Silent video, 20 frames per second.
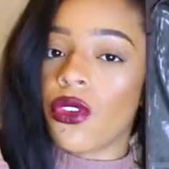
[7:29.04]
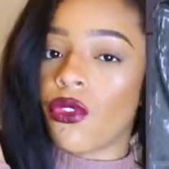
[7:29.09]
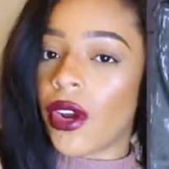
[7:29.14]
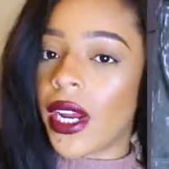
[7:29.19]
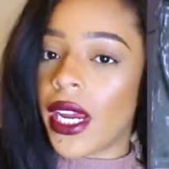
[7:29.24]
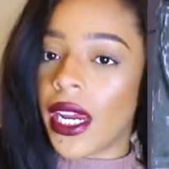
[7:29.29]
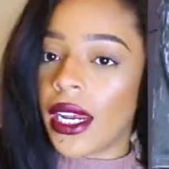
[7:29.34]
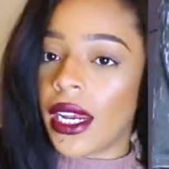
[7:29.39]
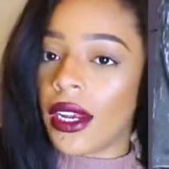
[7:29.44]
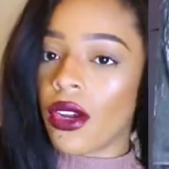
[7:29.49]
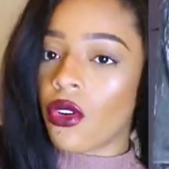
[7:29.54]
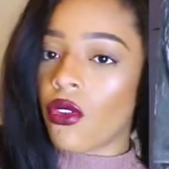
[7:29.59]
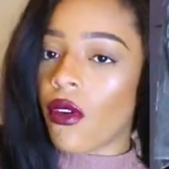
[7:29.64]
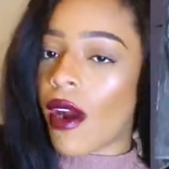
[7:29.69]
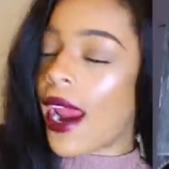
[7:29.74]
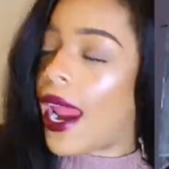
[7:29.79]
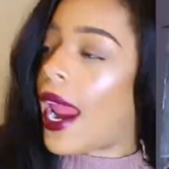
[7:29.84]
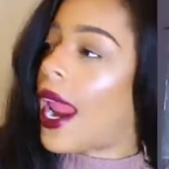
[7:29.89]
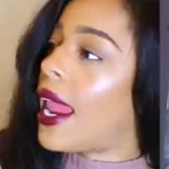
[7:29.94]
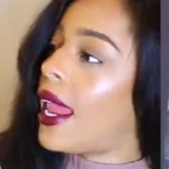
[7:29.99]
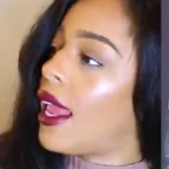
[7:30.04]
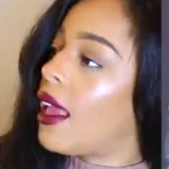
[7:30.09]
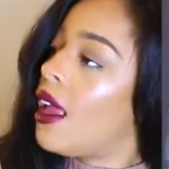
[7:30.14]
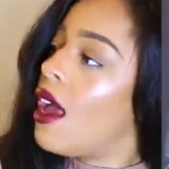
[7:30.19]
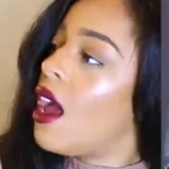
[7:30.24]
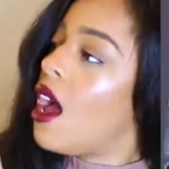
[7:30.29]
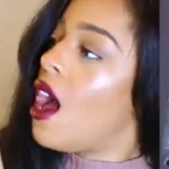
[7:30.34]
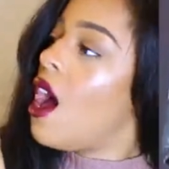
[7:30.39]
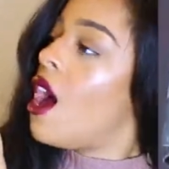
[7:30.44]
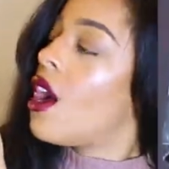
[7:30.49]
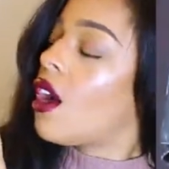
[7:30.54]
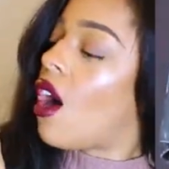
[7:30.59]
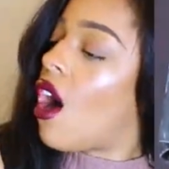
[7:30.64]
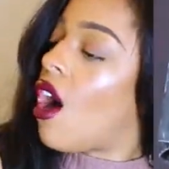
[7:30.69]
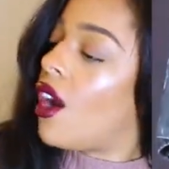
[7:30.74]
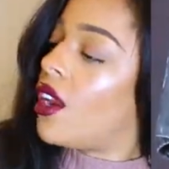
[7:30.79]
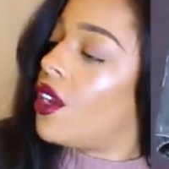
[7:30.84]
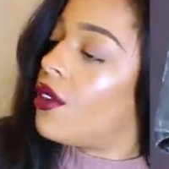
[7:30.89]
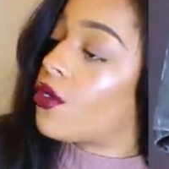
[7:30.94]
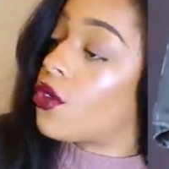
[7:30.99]
green grey
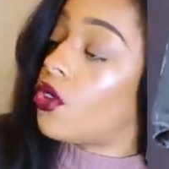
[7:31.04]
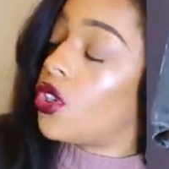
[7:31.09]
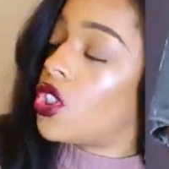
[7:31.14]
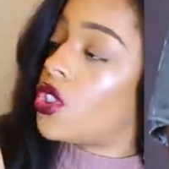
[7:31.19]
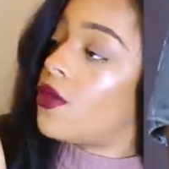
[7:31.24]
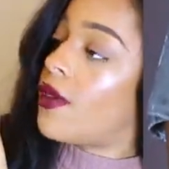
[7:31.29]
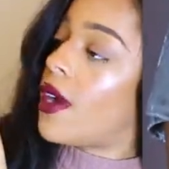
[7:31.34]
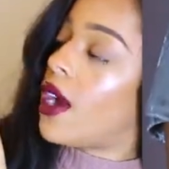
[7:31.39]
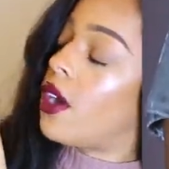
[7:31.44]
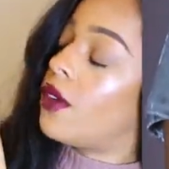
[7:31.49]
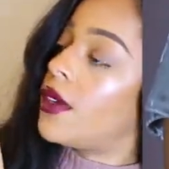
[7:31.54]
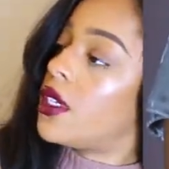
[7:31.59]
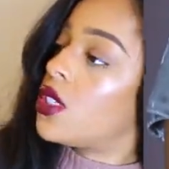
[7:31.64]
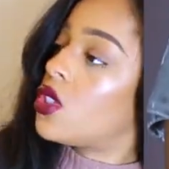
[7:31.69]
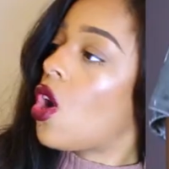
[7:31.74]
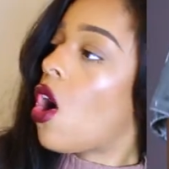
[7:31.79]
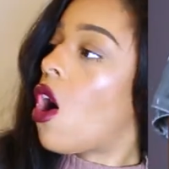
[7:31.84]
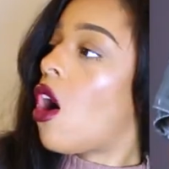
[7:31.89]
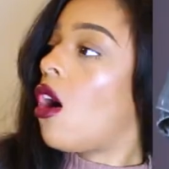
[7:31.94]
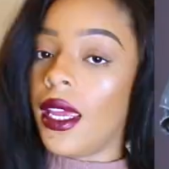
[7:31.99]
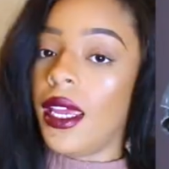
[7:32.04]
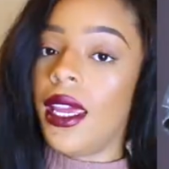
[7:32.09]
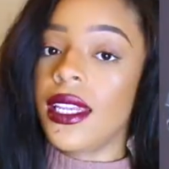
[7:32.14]
kind of crushed velvet top.